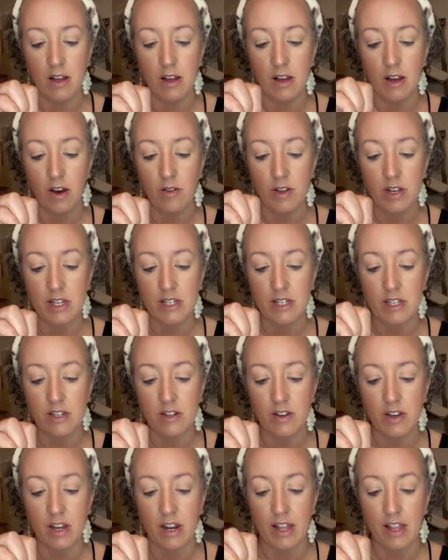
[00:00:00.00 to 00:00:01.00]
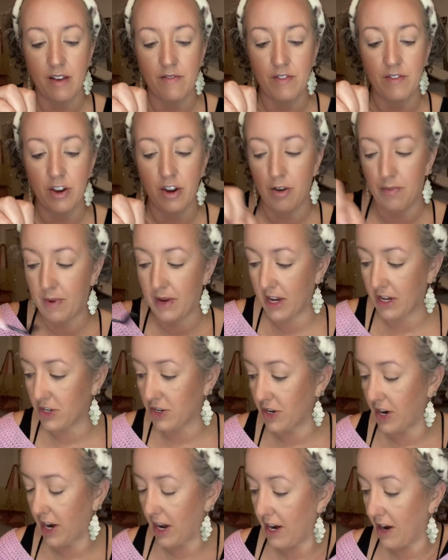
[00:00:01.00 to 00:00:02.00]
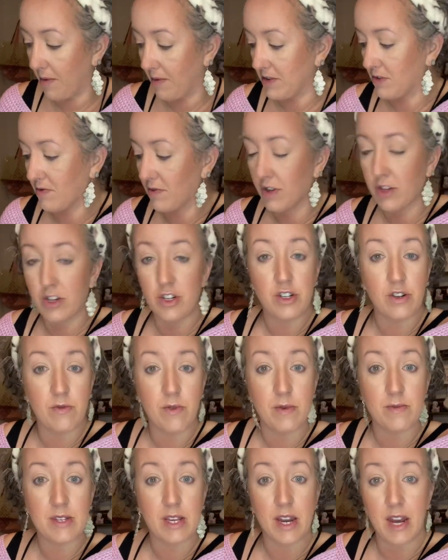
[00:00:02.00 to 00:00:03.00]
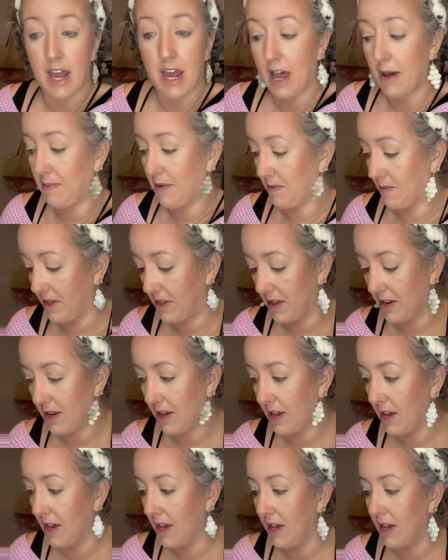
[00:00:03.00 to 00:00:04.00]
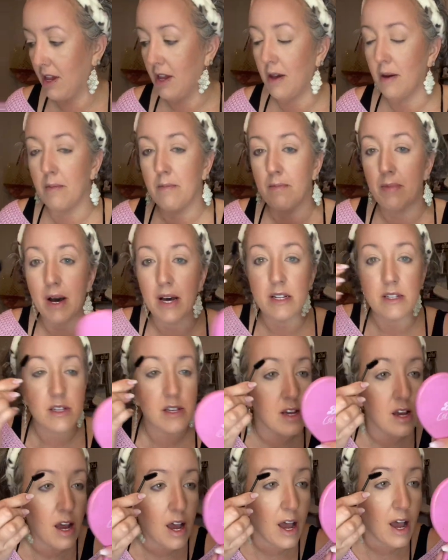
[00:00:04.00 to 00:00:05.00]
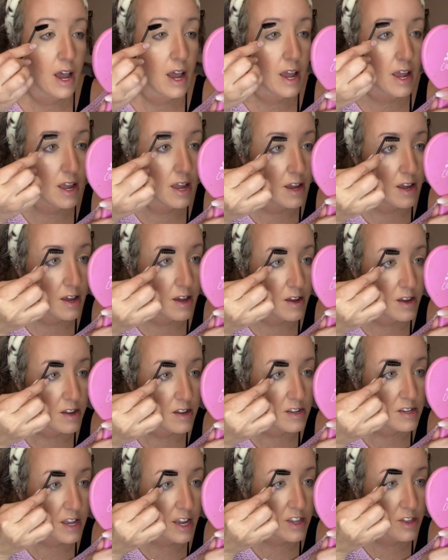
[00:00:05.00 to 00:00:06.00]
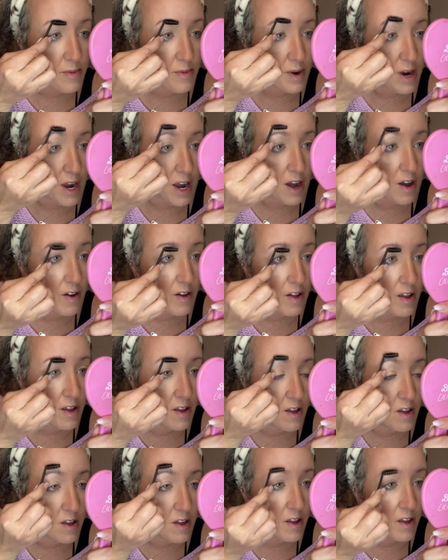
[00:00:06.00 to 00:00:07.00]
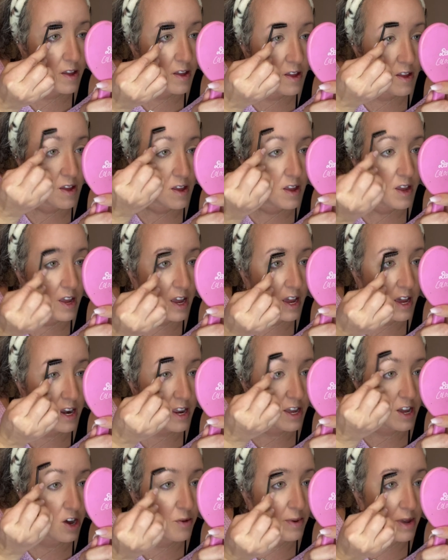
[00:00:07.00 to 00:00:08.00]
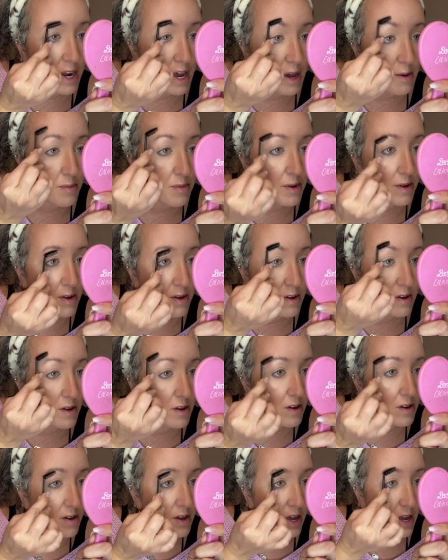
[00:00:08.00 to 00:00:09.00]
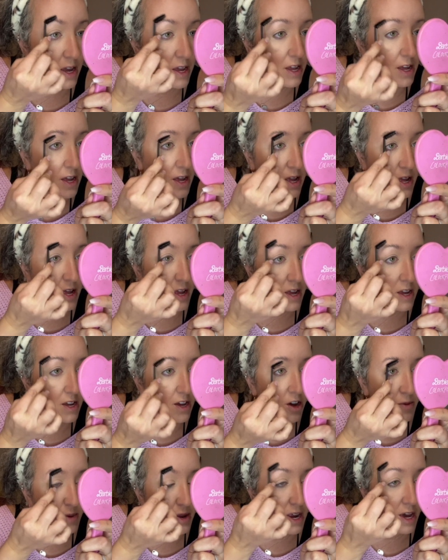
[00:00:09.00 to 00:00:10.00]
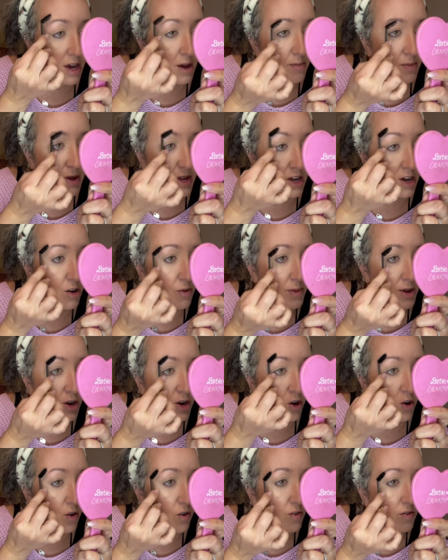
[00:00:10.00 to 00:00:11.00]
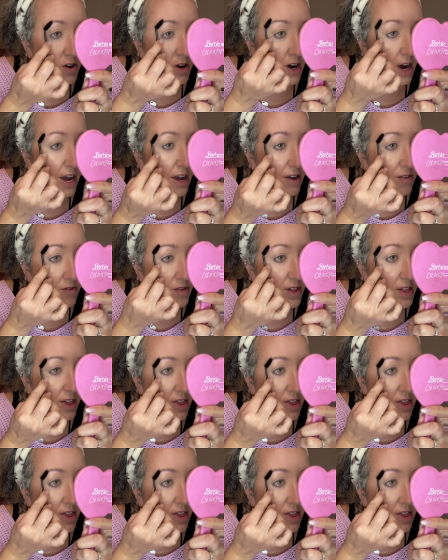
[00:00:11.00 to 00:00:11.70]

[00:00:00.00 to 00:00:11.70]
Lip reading: Oh, look, it's still good. I left it open yesterday and I wasn't really sure what was gonna happen with it. But I take the brow, and I comb it up, okay? Comb it up and comb it over. I have really